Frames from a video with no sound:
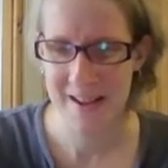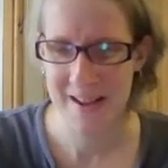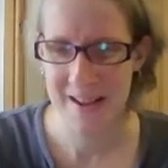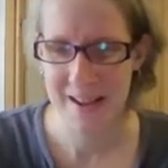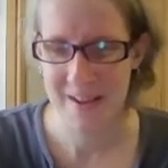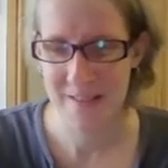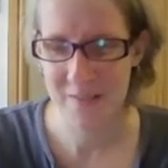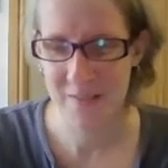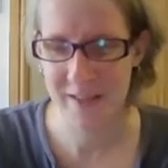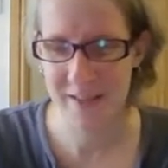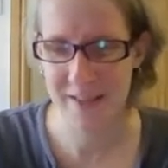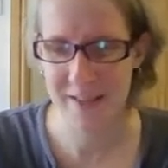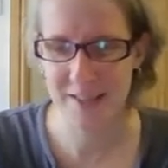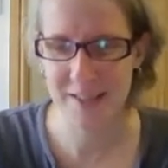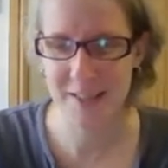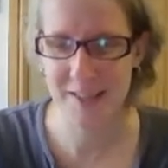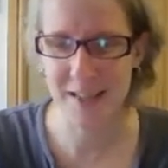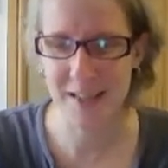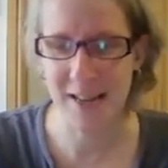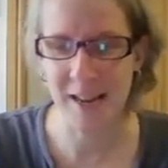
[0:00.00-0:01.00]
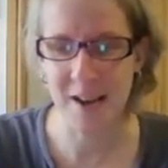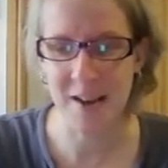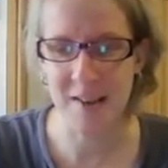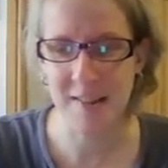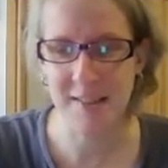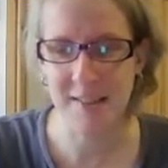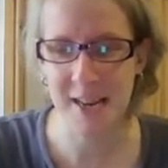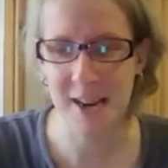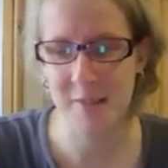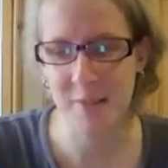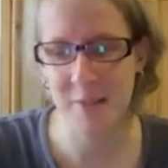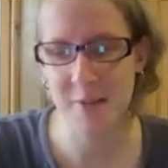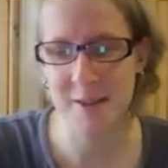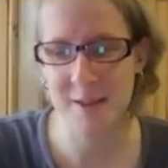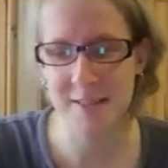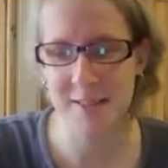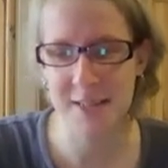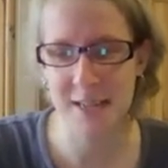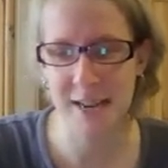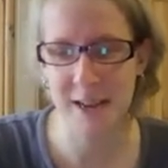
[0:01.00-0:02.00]
Mangussi saying, hugs to everyone in
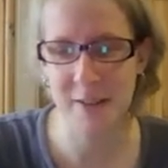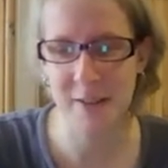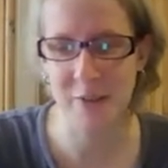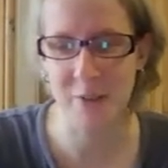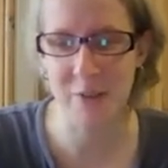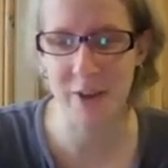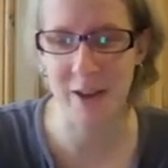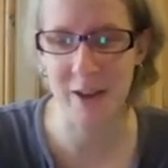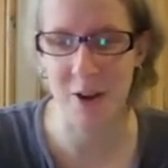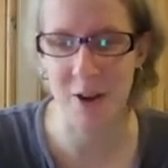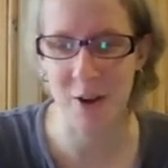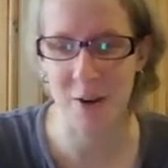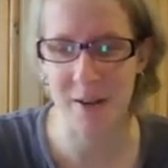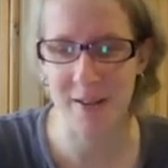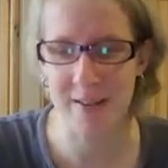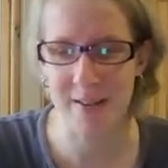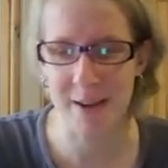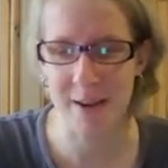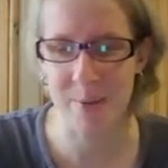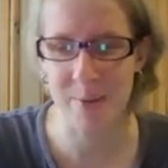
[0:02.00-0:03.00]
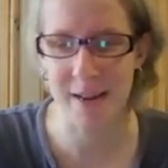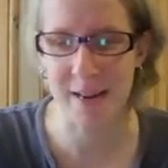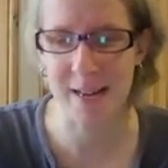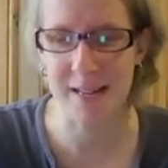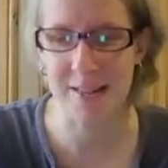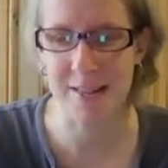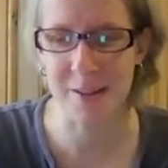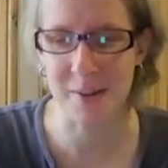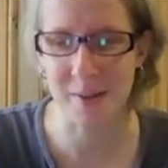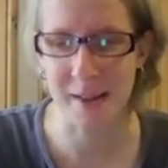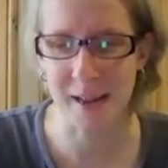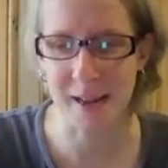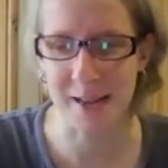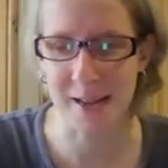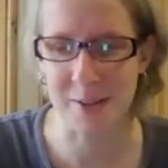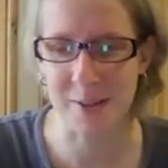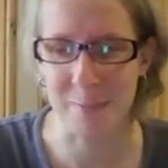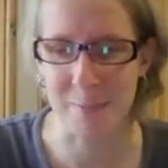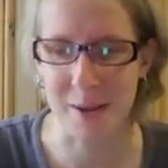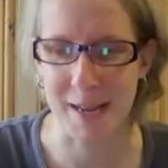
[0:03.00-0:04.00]
chat. If you've had a hard day all week, it's okay
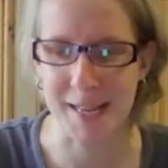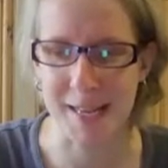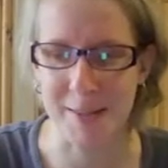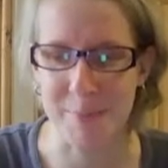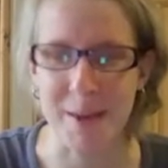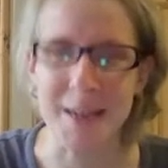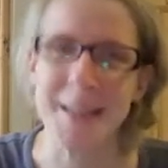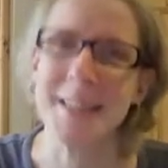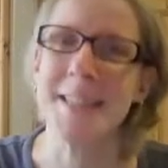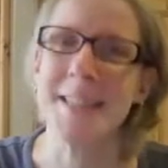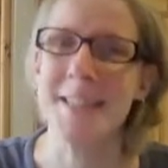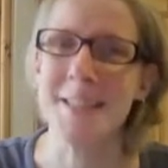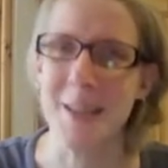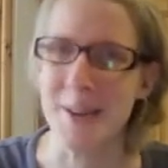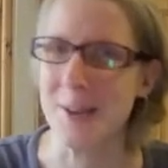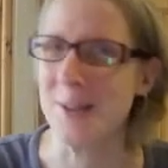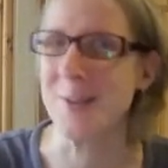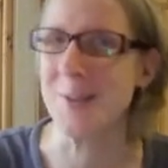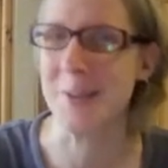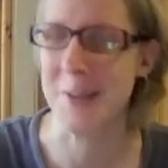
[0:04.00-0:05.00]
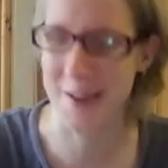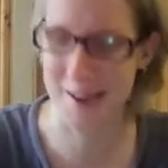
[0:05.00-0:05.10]
because Becky's painting Totoro.